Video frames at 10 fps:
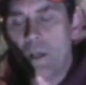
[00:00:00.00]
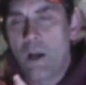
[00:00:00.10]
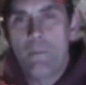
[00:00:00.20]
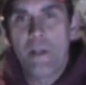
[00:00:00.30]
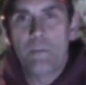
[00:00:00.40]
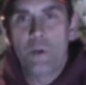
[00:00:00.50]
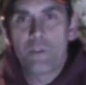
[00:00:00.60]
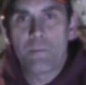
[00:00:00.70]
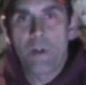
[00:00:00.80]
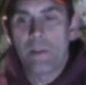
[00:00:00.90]
all metal
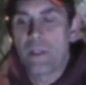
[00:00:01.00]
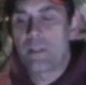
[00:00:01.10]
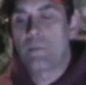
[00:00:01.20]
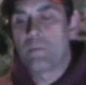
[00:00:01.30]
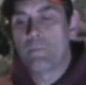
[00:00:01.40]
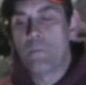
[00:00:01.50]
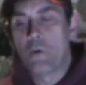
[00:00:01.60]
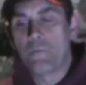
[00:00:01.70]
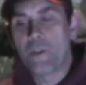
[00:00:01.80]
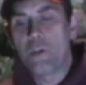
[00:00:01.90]
mode is probably not the
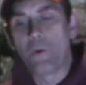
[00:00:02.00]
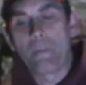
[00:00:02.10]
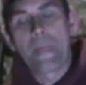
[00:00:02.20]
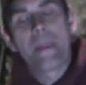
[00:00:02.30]
mode for you.